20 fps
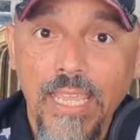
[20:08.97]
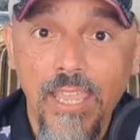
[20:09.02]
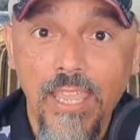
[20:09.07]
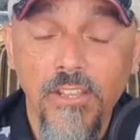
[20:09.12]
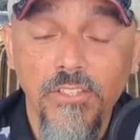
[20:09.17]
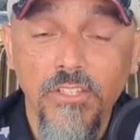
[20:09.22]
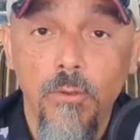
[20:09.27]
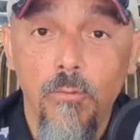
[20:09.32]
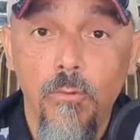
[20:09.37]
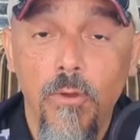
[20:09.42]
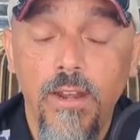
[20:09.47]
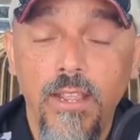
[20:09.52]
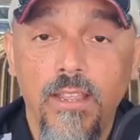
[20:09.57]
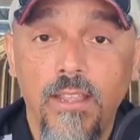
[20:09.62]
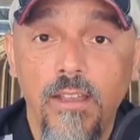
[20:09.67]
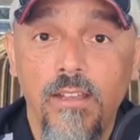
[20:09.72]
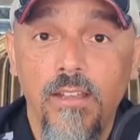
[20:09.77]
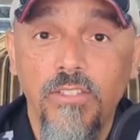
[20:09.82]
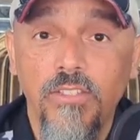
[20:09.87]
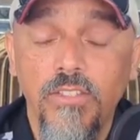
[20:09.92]
they want to
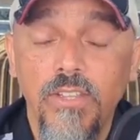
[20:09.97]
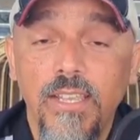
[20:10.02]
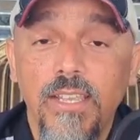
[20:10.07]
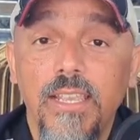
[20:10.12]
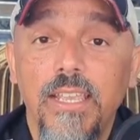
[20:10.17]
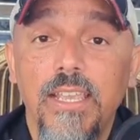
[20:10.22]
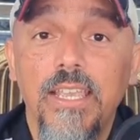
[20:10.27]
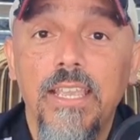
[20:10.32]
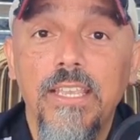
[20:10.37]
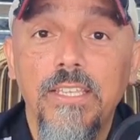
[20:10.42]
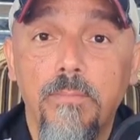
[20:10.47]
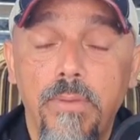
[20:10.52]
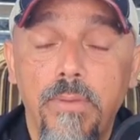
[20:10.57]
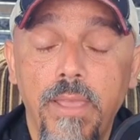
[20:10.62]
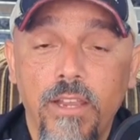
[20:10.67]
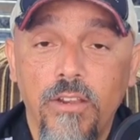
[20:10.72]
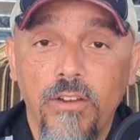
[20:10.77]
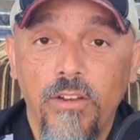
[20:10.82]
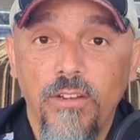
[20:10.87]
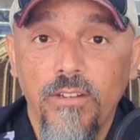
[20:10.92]
cause is
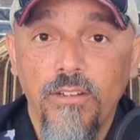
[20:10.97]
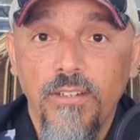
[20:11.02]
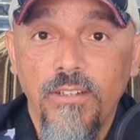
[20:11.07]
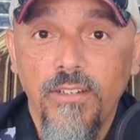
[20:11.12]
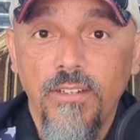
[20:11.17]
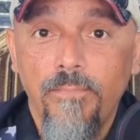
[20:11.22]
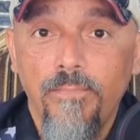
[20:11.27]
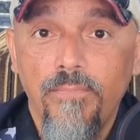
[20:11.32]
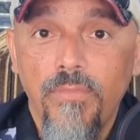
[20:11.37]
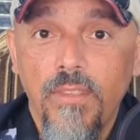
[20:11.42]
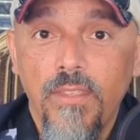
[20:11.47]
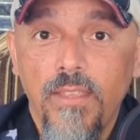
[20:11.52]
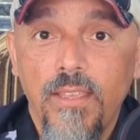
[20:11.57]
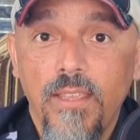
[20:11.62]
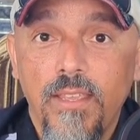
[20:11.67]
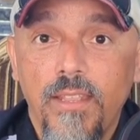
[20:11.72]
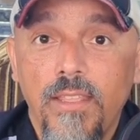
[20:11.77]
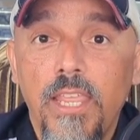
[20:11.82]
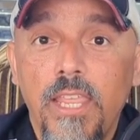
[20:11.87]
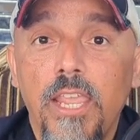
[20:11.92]
bigger.
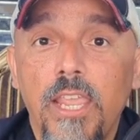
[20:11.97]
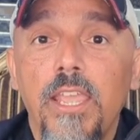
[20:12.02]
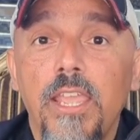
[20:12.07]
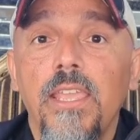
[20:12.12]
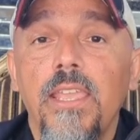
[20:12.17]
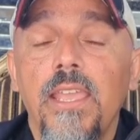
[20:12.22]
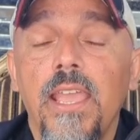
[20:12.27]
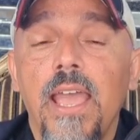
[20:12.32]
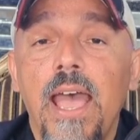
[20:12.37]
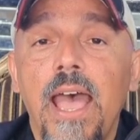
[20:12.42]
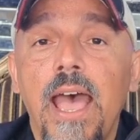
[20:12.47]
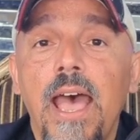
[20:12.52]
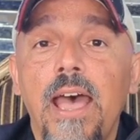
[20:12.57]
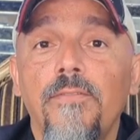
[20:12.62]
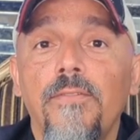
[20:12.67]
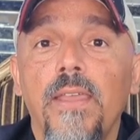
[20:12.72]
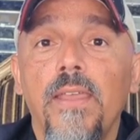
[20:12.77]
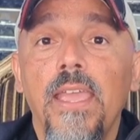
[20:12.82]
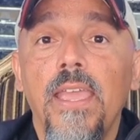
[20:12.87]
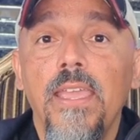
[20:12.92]
They have
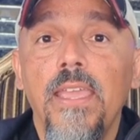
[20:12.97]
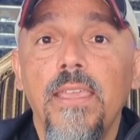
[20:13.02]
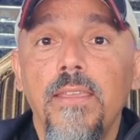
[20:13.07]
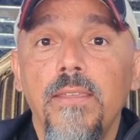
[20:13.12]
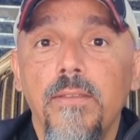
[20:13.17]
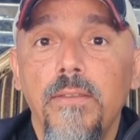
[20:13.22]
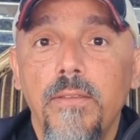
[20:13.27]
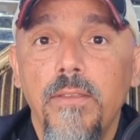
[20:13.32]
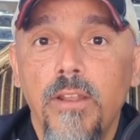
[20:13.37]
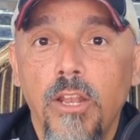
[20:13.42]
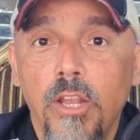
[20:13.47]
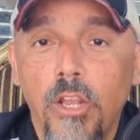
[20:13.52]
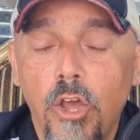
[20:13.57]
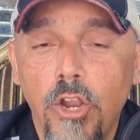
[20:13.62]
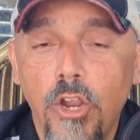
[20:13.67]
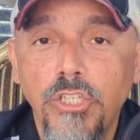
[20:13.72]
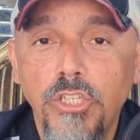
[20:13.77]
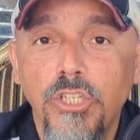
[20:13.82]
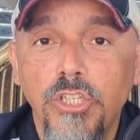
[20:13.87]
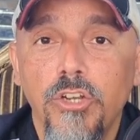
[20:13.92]
a
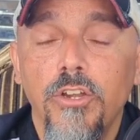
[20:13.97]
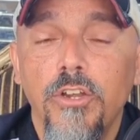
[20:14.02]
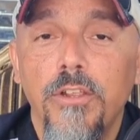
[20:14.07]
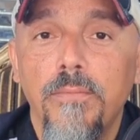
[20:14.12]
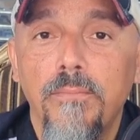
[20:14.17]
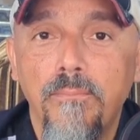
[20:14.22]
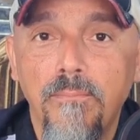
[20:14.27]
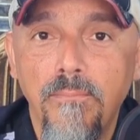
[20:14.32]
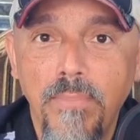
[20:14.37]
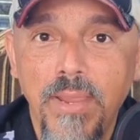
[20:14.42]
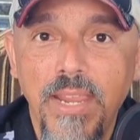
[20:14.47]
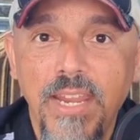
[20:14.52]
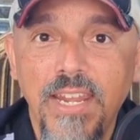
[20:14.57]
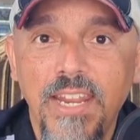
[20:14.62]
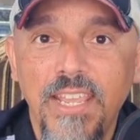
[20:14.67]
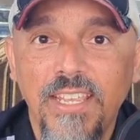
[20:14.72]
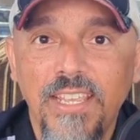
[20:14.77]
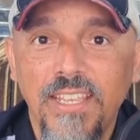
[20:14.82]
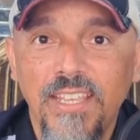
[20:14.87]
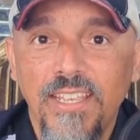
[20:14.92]
larger
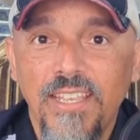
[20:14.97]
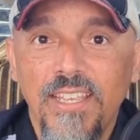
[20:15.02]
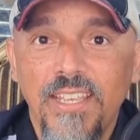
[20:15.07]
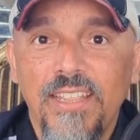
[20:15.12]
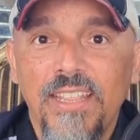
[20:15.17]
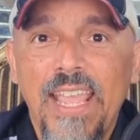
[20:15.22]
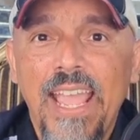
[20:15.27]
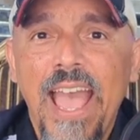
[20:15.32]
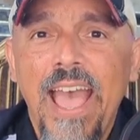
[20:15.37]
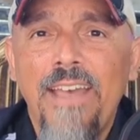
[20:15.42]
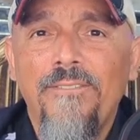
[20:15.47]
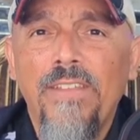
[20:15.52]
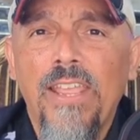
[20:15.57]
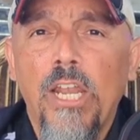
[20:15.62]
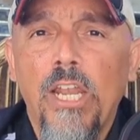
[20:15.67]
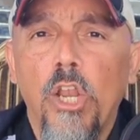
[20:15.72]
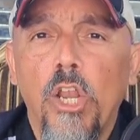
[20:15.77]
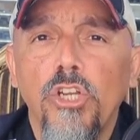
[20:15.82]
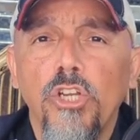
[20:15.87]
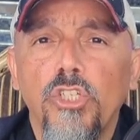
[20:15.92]
meaning. They have a
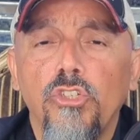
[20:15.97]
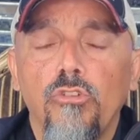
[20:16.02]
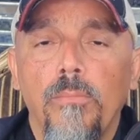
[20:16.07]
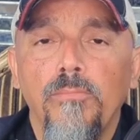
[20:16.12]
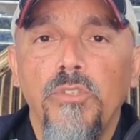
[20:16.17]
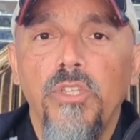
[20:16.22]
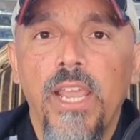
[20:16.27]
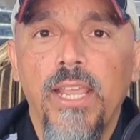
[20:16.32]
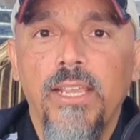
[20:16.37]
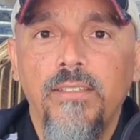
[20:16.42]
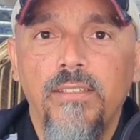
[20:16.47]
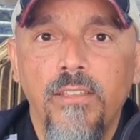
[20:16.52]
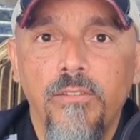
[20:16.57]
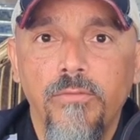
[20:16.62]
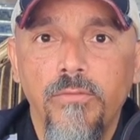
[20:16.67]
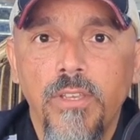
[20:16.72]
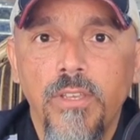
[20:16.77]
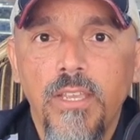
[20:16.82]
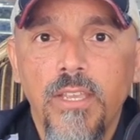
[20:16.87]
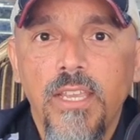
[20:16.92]
larger objective.
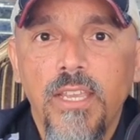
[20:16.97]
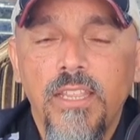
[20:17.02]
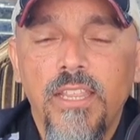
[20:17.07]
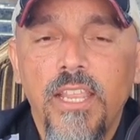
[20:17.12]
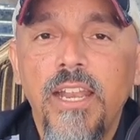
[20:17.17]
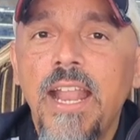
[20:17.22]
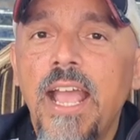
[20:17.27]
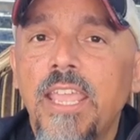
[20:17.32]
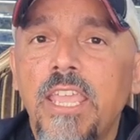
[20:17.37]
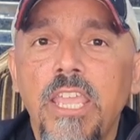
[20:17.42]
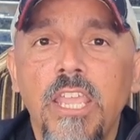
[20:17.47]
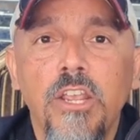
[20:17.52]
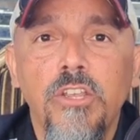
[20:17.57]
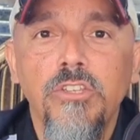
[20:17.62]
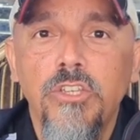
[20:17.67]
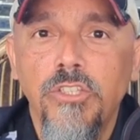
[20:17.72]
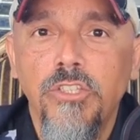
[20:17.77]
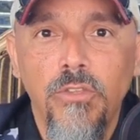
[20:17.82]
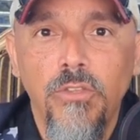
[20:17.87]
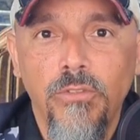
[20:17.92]
They're not here
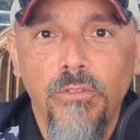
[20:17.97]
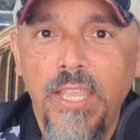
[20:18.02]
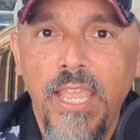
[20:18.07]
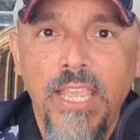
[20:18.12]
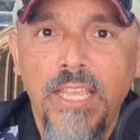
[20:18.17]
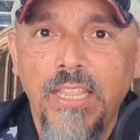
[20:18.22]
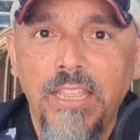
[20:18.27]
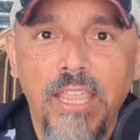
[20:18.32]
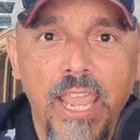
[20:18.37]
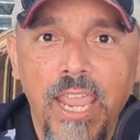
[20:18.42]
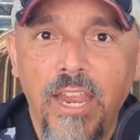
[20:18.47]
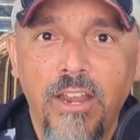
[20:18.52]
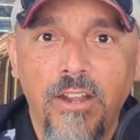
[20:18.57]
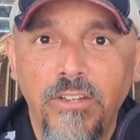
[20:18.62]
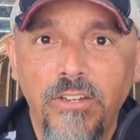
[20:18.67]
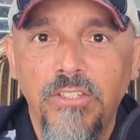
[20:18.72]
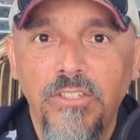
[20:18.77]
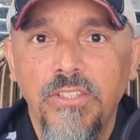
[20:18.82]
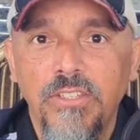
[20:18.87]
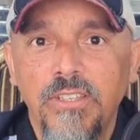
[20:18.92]
just to take
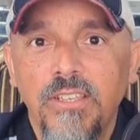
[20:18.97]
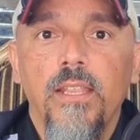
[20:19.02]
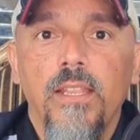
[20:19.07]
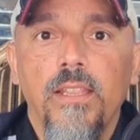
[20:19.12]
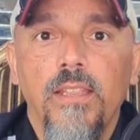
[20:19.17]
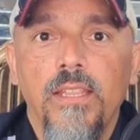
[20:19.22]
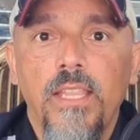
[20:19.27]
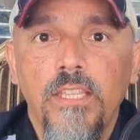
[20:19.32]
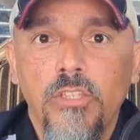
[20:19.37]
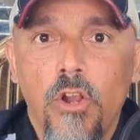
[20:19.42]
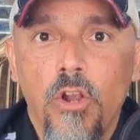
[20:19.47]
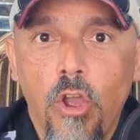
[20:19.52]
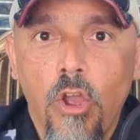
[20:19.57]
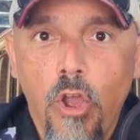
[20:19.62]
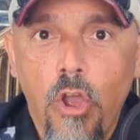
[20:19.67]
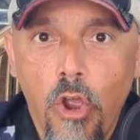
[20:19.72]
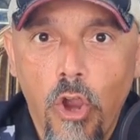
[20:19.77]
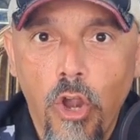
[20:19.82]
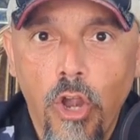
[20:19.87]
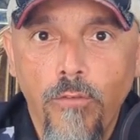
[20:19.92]
theirs. These are
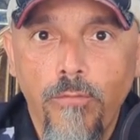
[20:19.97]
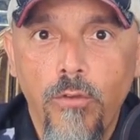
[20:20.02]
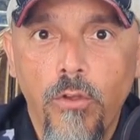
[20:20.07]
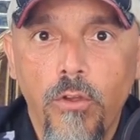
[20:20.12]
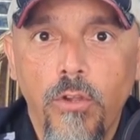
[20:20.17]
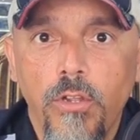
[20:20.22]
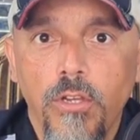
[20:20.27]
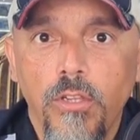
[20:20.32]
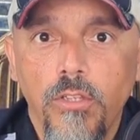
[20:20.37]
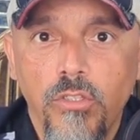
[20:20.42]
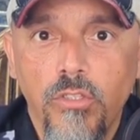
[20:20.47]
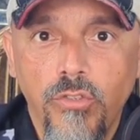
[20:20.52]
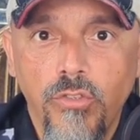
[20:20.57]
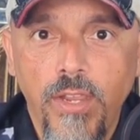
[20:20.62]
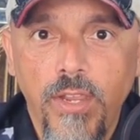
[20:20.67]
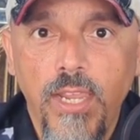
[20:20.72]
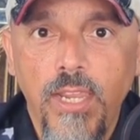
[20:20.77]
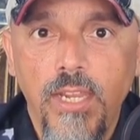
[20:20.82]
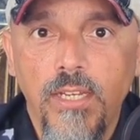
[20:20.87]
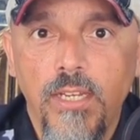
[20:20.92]

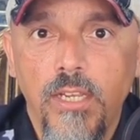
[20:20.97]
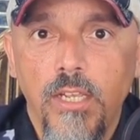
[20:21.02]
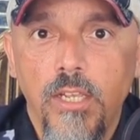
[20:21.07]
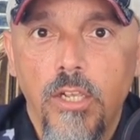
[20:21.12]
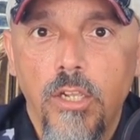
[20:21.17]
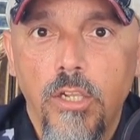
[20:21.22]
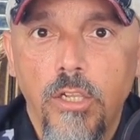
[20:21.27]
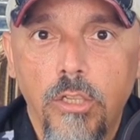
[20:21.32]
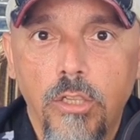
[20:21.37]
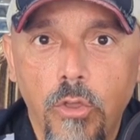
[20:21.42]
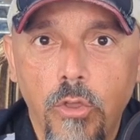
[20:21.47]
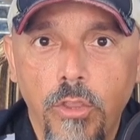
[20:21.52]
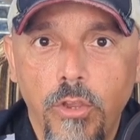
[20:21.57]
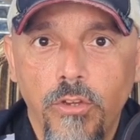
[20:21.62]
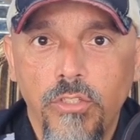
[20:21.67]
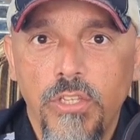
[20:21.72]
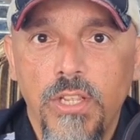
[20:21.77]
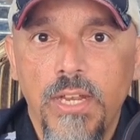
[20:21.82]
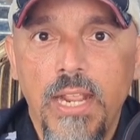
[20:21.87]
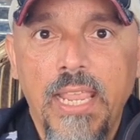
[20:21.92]
Harvard-trained lawyers
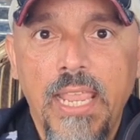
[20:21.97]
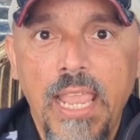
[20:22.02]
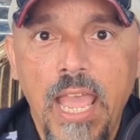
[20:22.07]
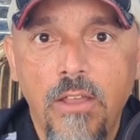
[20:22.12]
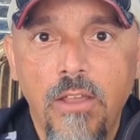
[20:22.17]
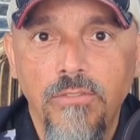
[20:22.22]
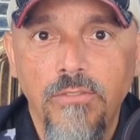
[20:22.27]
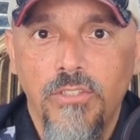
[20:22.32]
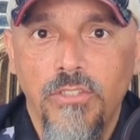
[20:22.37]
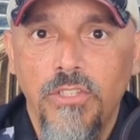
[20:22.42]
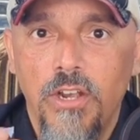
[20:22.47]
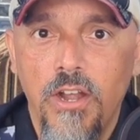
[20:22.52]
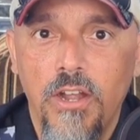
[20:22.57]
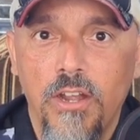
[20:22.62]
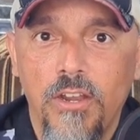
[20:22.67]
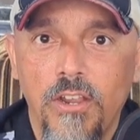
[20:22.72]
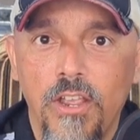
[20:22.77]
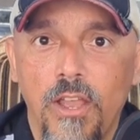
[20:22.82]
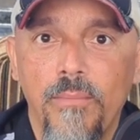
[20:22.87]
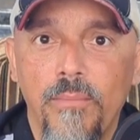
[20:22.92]
and accountants that are
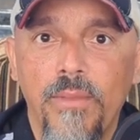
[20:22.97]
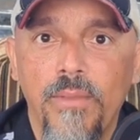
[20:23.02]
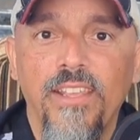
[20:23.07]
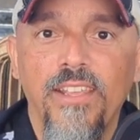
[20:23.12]
coming in,